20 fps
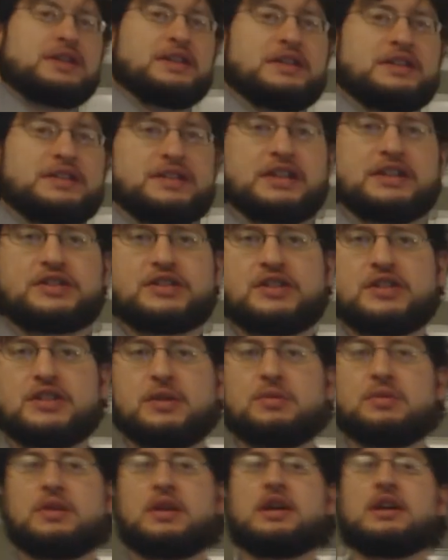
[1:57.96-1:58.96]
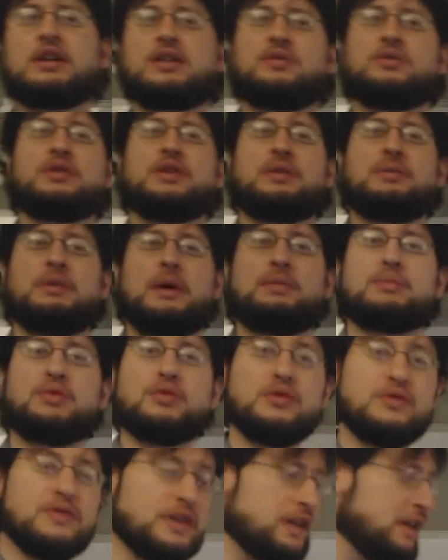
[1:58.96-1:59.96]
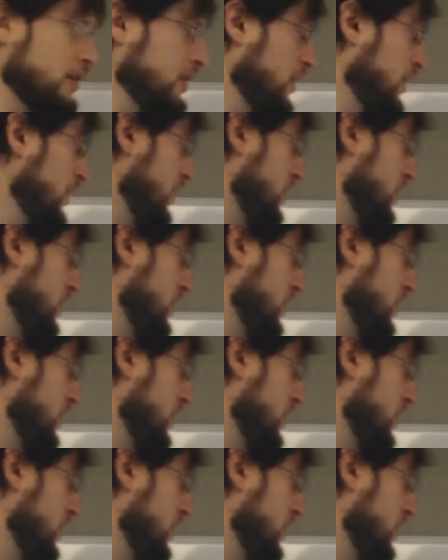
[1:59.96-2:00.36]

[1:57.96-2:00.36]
and in this section that we're not going to worry about proving